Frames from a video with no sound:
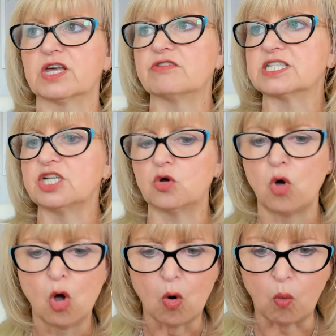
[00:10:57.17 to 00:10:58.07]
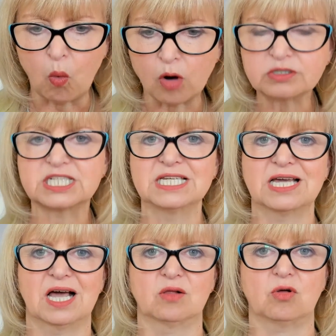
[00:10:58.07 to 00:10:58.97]
There is no
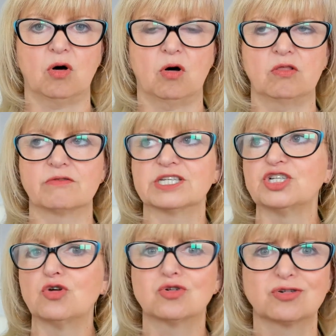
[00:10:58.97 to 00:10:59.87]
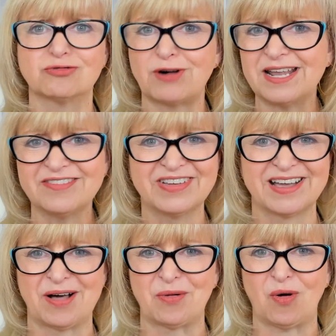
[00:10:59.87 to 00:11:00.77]
wanting alcohol. There is no
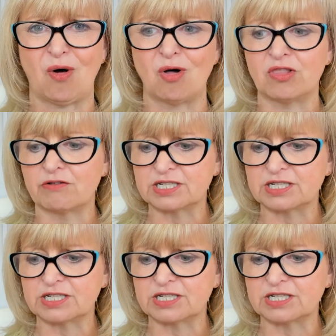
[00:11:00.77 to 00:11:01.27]
craving alcohol. There